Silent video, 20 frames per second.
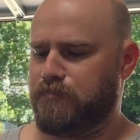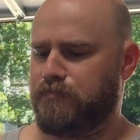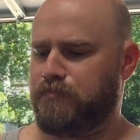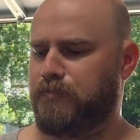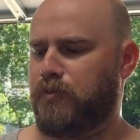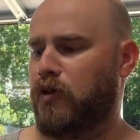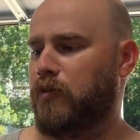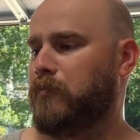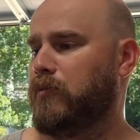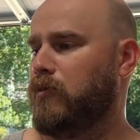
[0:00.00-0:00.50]

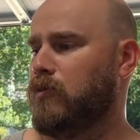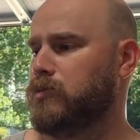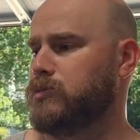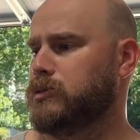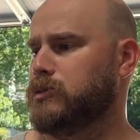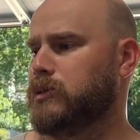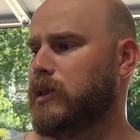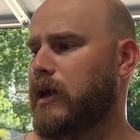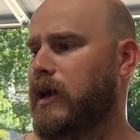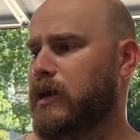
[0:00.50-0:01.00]
purple
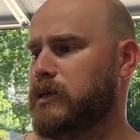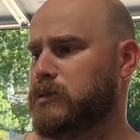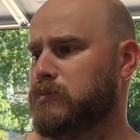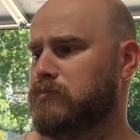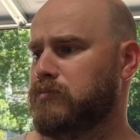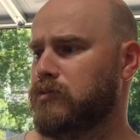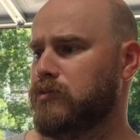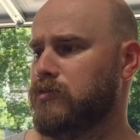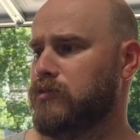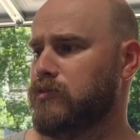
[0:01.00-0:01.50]
/
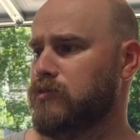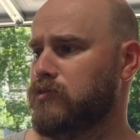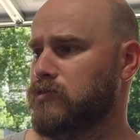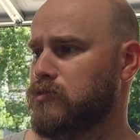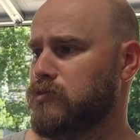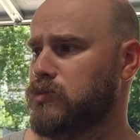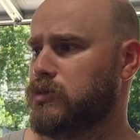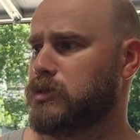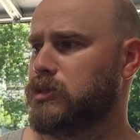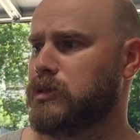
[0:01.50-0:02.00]

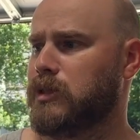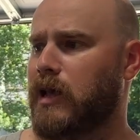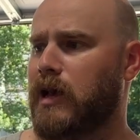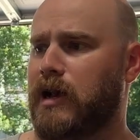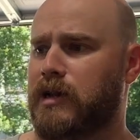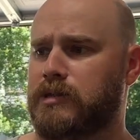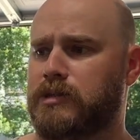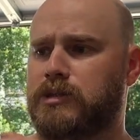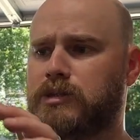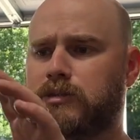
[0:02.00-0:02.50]
blue /
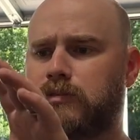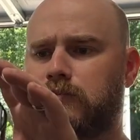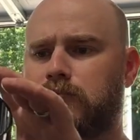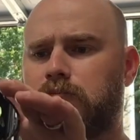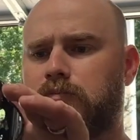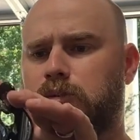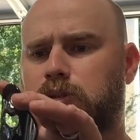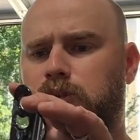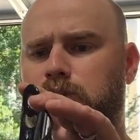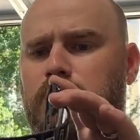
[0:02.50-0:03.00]

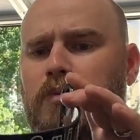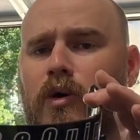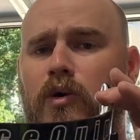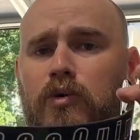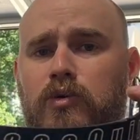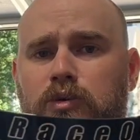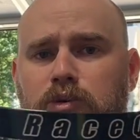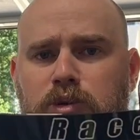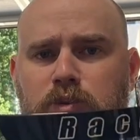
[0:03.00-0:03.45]
smoke,